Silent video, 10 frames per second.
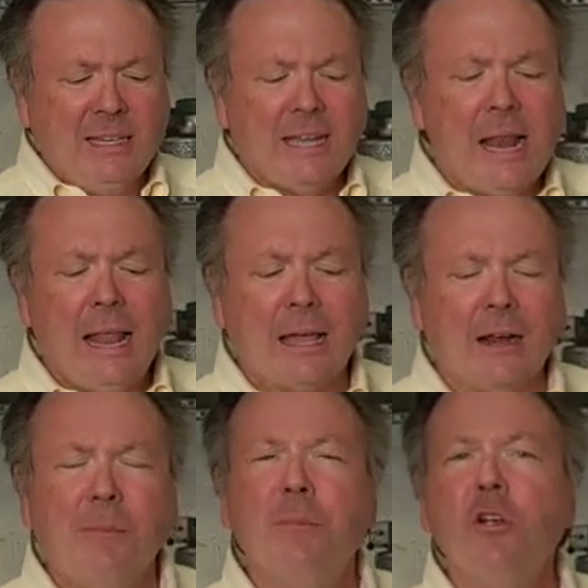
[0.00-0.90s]
It's kind of
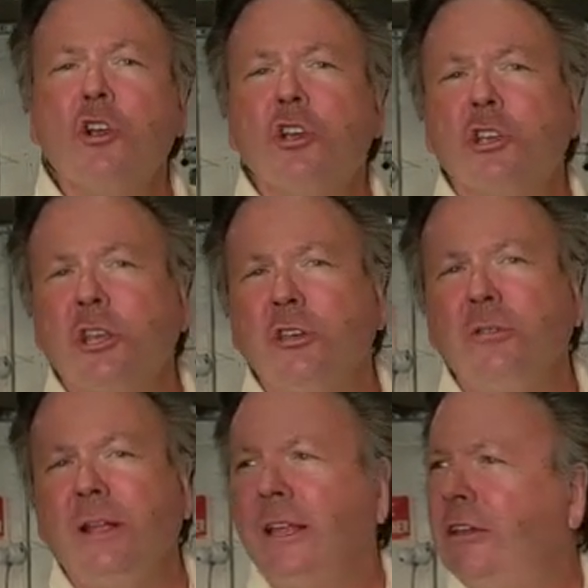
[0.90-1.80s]
like an immersion
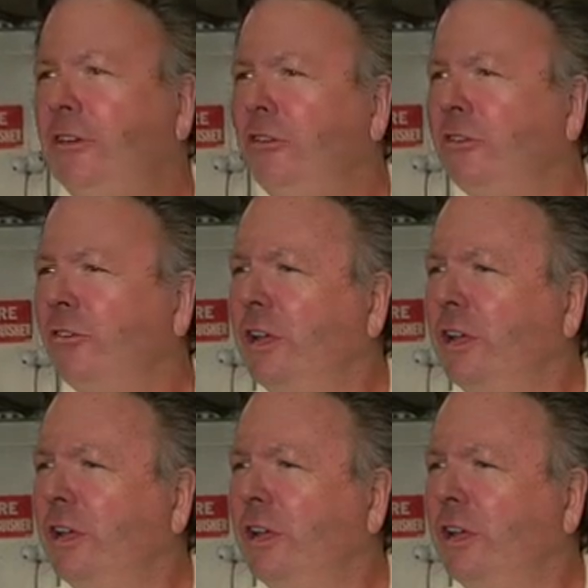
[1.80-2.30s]
unit that you use